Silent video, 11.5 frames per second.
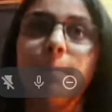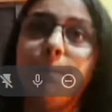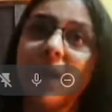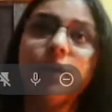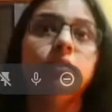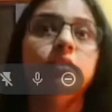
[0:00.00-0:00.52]

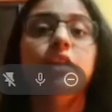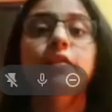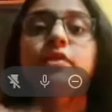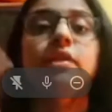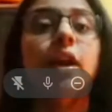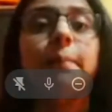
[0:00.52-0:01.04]
But there
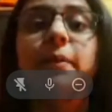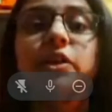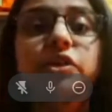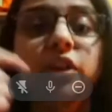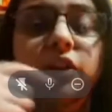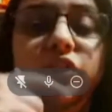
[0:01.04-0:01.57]
was a rapid
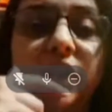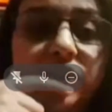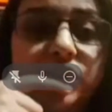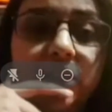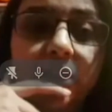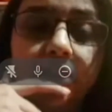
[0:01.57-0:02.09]

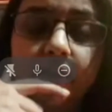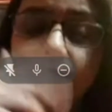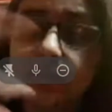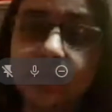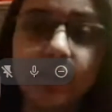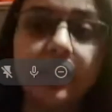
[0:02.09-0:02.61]
change seen
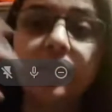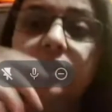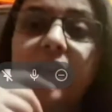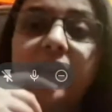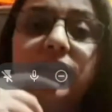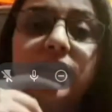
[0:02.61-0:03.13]

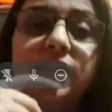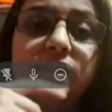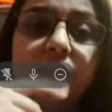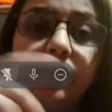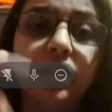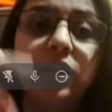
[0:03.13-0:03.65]
in
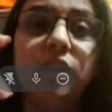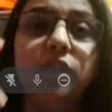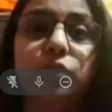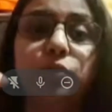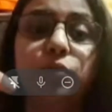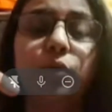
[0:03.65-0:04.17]
1970
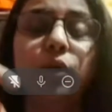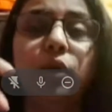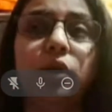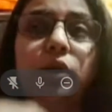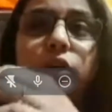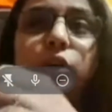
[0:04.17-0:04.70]
to
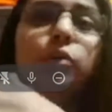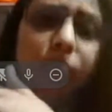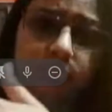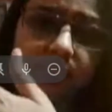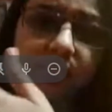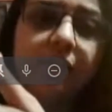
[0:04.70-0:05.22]

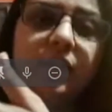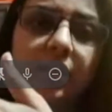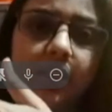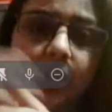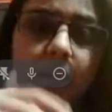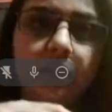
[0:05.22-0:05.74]

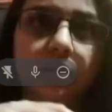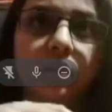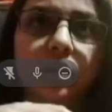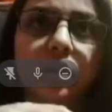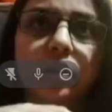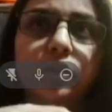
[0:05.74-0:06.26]
78.
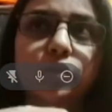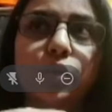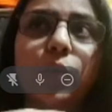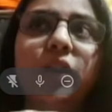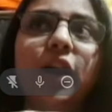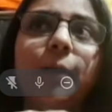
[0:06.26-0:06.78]

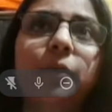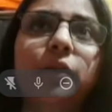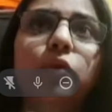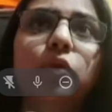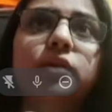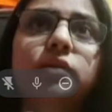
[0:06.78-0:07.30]
So what
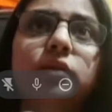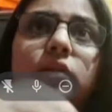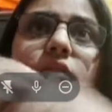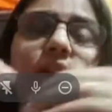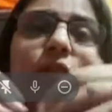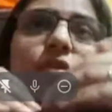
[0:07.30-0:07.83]
happened was
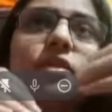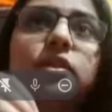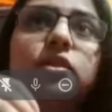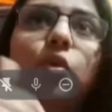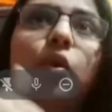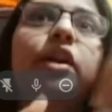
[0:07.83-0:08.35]
there was
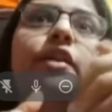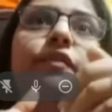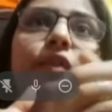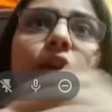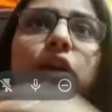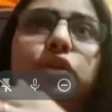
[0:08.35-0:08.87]
this
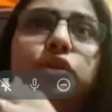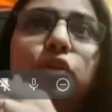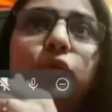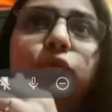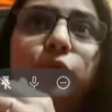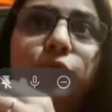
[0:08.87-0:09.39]

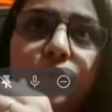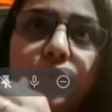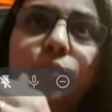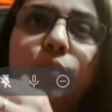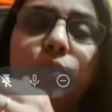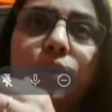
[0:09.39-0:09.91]
solidification of the
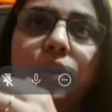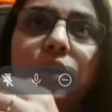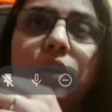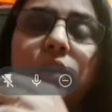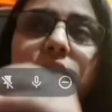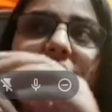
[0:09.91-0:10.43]
view
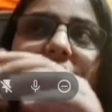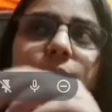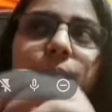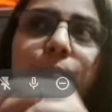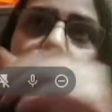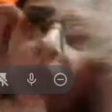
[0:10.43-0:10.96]

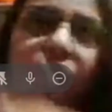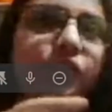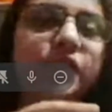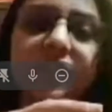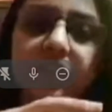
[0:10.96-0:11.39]
that both